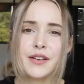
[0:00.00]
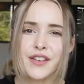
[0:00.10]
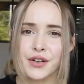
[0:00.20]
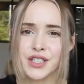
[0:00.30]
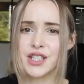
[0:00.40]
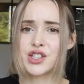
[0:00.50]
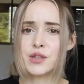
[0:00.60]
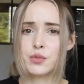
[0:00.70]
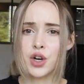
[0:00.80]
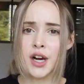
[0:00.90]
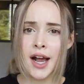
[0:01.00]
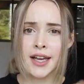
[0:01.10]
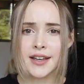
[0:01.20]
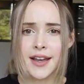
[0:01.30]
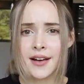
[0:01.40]
if I went to the gym more, I
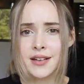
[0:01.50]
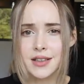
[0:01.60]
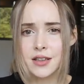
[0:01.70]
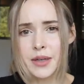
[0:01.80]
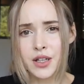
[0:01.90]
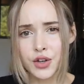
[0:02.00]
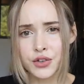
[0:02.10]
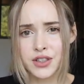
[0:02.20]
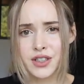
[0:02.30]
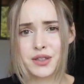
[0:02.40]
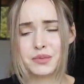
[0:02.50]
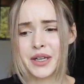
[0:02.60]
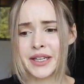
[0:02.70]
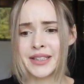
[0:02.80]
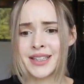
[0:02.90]
could get a little bit closer,
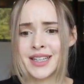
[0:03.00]
but